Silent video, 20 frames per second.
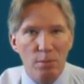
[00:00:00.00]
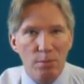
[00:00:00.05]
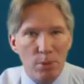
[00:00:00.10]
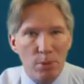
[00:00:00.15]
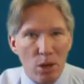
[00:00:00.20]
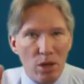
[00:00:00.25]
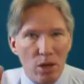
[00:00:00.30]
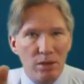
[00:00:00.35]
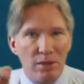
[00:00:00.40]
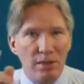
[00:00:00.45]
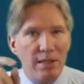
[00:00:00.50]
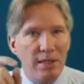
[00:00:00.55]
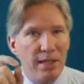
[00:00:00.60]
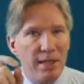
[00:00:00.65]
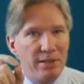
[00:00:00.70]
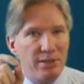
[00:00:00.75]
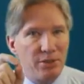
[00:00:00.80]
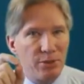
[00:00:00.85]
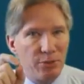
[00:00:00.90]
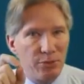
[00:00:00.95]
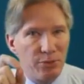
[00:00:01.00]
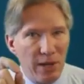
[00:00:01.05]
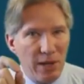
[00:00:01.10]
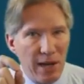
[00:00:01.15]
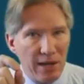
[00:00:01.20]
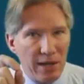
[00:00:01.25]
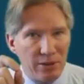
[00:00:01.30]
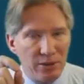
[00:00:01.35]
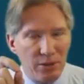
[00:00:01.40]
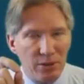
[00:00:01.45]
Pollen is a
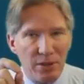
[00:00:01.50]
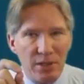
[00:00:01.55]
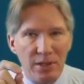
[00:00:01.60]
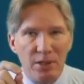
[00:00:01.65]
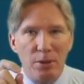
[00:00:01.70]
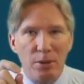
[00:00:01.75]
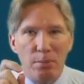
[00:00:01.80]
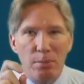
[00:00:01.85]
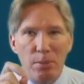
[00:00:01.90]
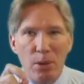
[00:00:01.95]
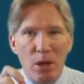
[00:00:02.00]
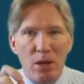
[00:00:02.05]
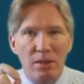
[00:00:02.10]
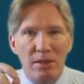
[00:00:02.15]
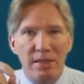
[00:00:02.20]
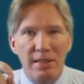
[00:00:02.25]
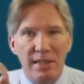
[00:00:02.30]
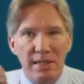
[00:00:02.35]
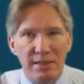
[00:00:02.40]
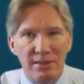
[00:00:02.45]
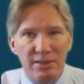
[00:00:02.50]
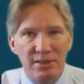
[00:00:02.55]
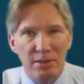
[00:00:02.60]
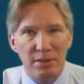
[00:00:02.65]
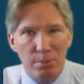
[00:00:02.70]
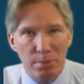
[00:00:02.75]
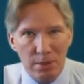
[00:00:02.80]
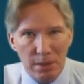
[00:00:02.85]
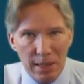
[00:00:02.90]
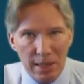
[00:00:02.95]
factor here. Pollen is
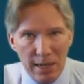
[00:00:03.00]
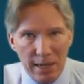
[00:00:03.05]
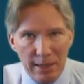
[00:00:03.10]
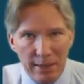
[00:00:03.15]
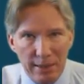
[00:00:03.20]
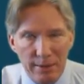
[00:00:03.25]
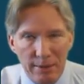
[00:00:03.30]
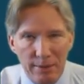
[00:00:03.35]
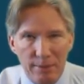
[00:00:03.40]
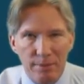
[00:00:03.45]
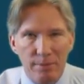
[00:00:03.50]
at play.